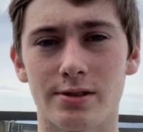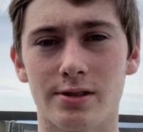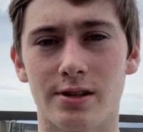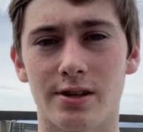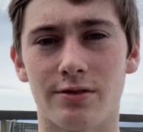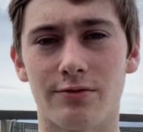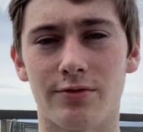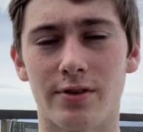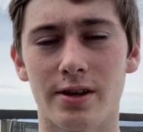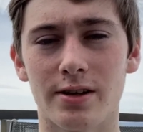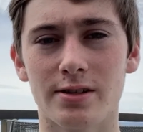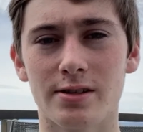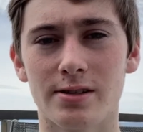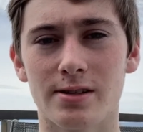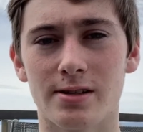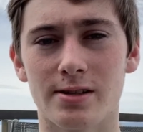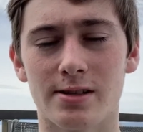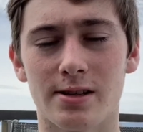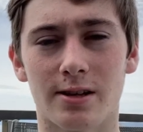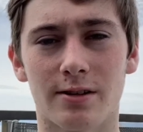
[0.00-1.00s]
to invest
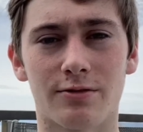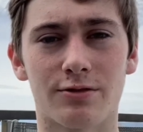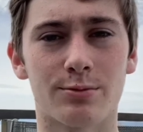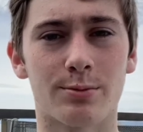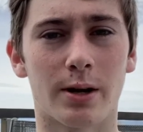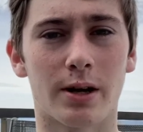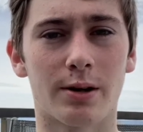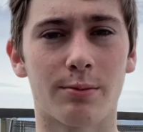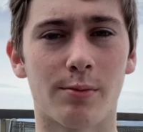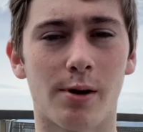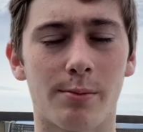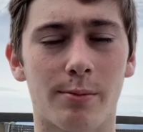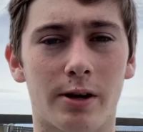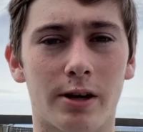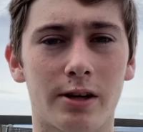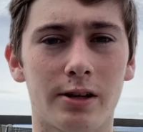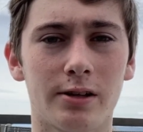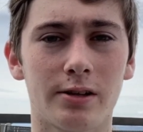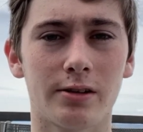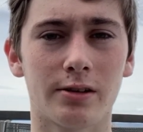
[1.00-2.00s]
instead of spending my
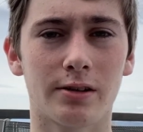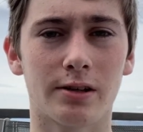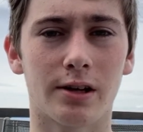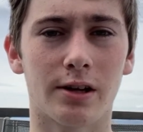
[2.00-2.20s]
money